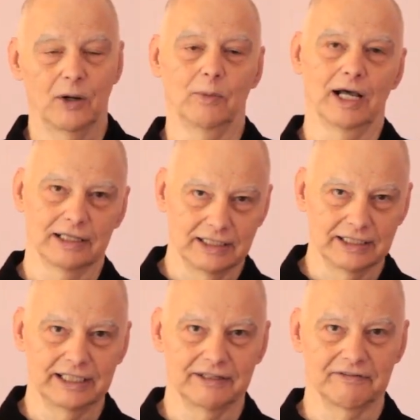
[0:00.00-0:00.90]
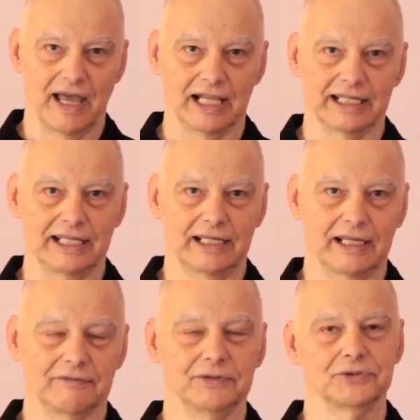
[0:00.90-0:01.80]
Well, Lily of the Valley,
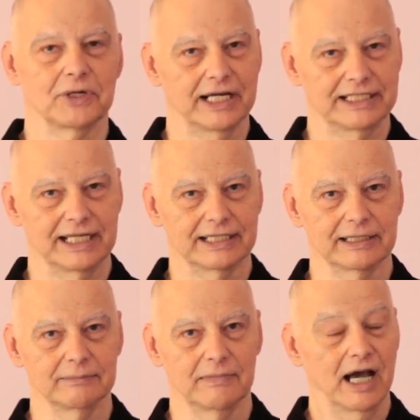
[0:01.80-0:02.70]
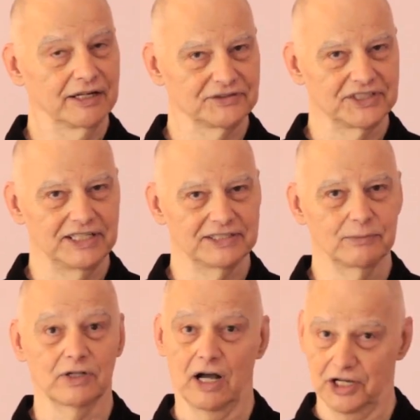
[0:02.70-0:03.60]
if you tried to get them out of
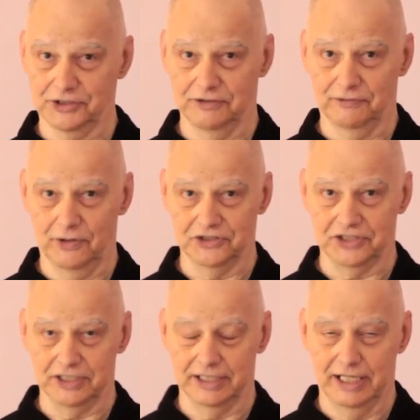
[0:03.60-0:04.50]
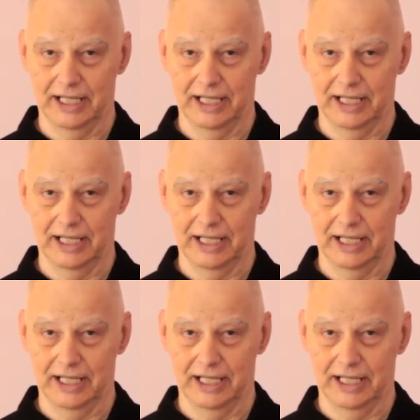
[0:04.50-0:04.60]
season, will cost you a fortune.